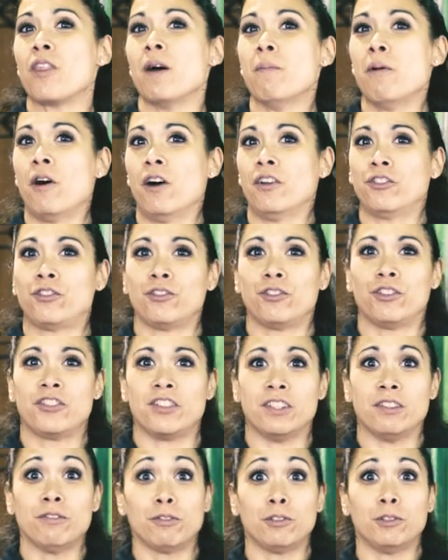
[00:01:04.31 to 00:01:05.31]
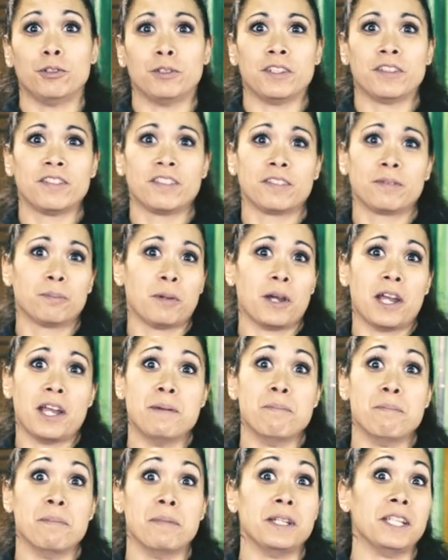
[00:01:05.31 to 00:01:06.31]
that posture is influenced
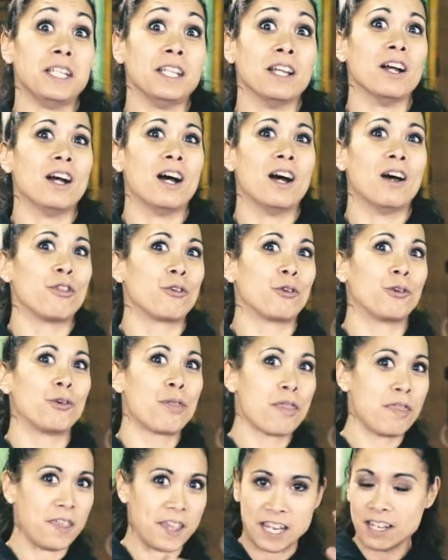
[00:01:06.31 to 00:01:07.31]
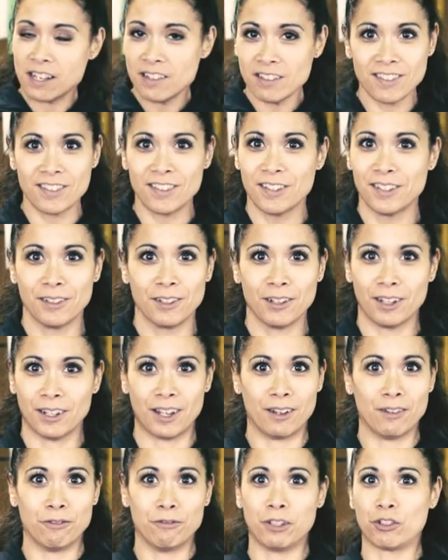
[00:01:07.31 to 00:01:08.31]
by many other things,
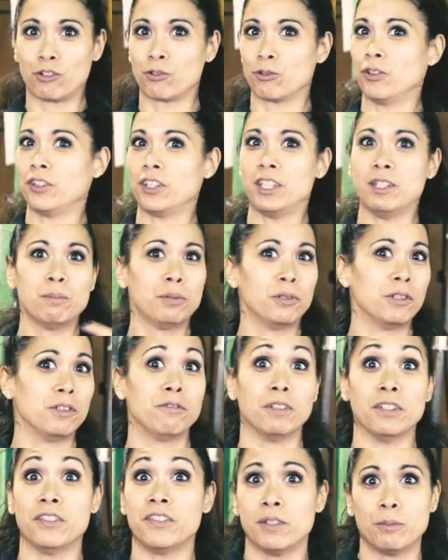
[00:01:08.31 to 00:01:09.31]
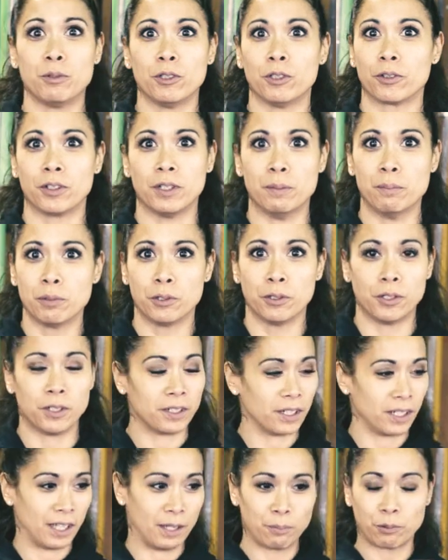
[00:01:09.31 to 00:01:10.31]
visual input, vestibular input,
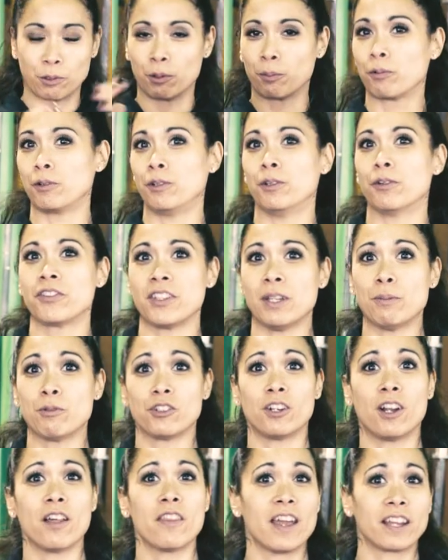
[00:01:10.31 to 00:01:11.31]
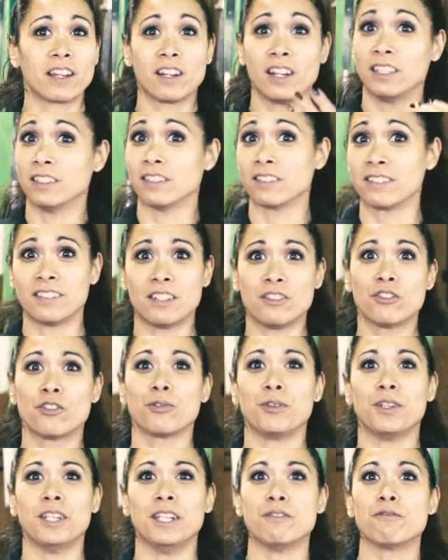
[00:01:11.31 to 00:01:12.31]
proprioception, all that kind of
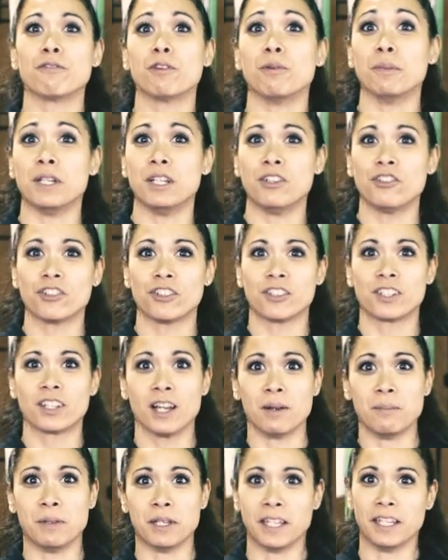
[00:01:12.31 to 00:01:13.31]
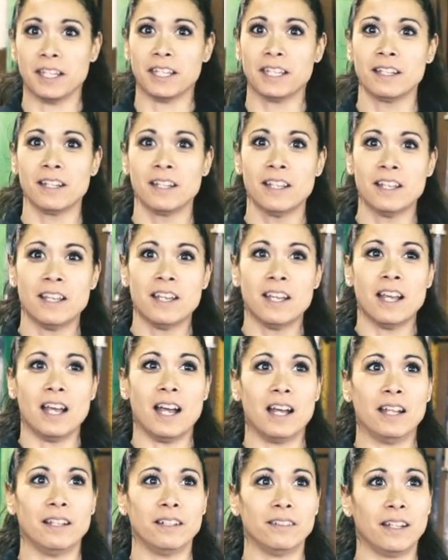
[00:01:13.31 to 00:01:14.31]
sensory information coming in.
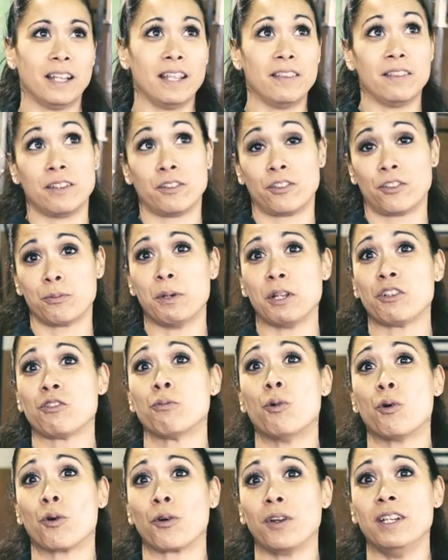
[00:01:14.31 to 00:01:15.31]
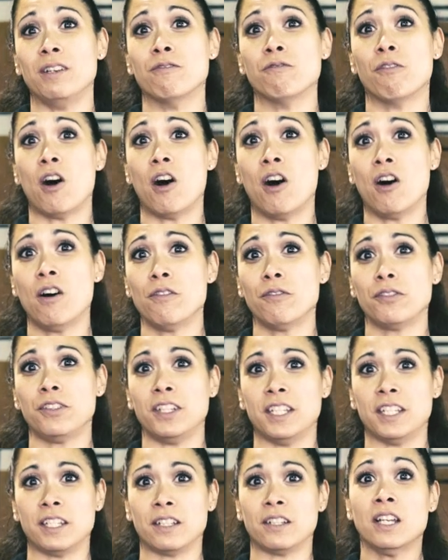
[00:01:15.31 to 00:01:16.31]
And there's much more involved
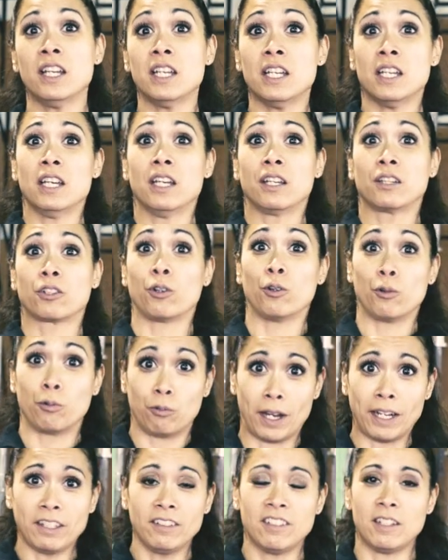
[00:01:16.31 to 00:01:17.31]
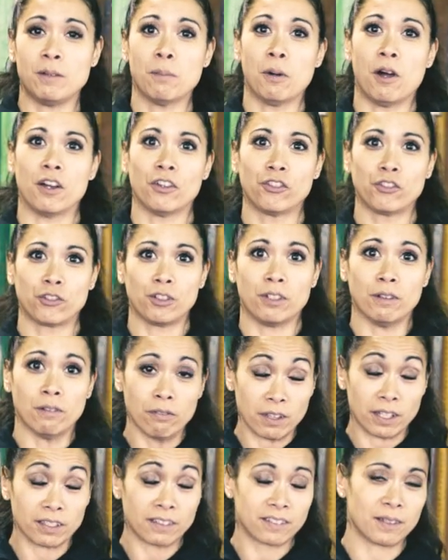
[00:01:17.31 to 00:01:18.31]
in correcting posture,
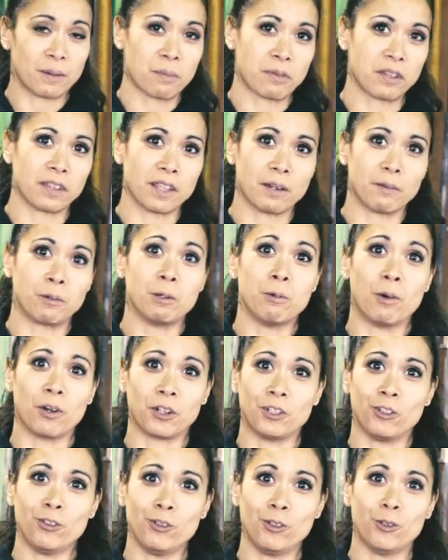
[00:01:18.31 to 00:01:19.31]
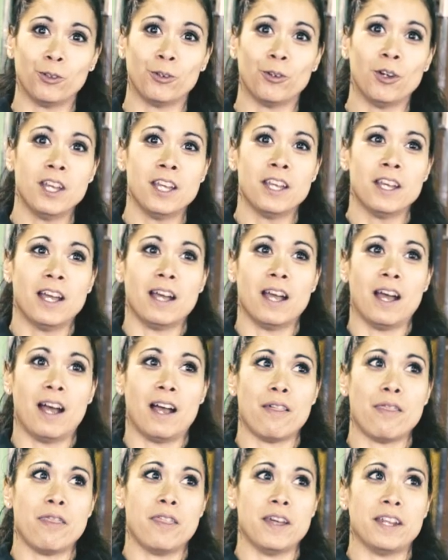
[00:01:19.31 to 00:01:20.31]
if that's something that we want to do,
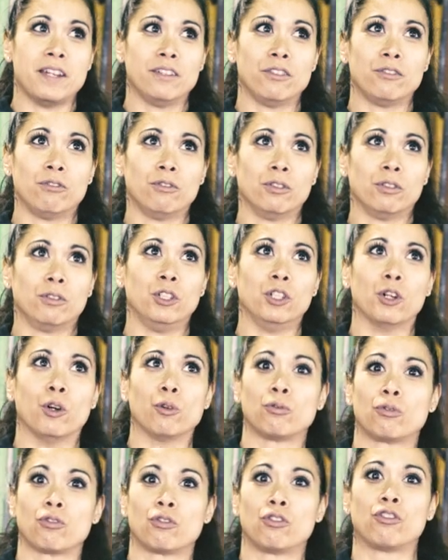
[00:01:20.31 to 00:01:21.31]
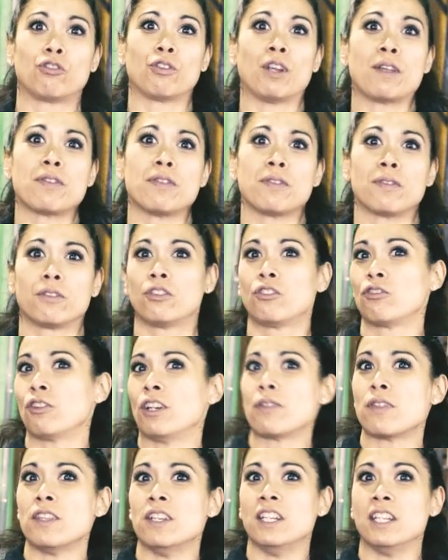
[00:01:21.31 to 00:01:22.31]
than, you know,
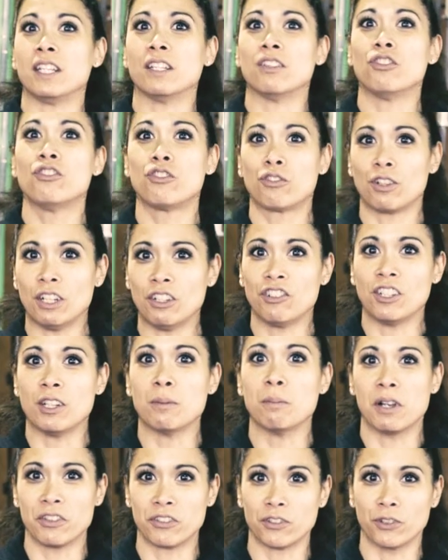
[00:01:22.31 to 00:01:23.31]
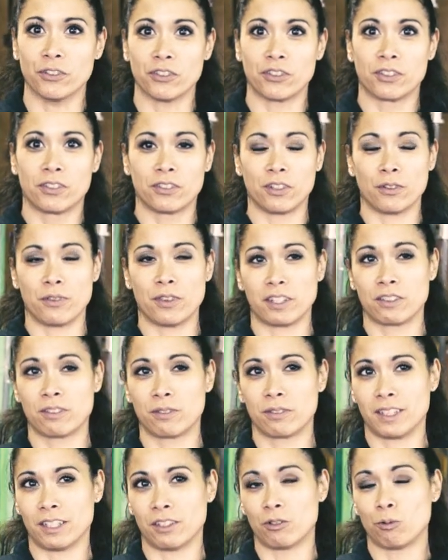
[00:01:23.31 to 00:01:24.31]
strengthening and stretching muscles. So
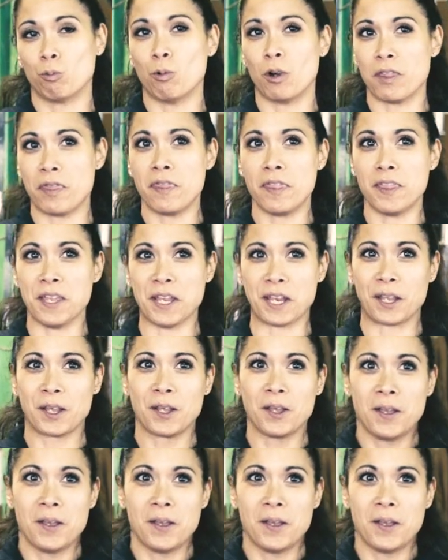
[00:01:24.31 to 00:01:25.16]
that's one thing.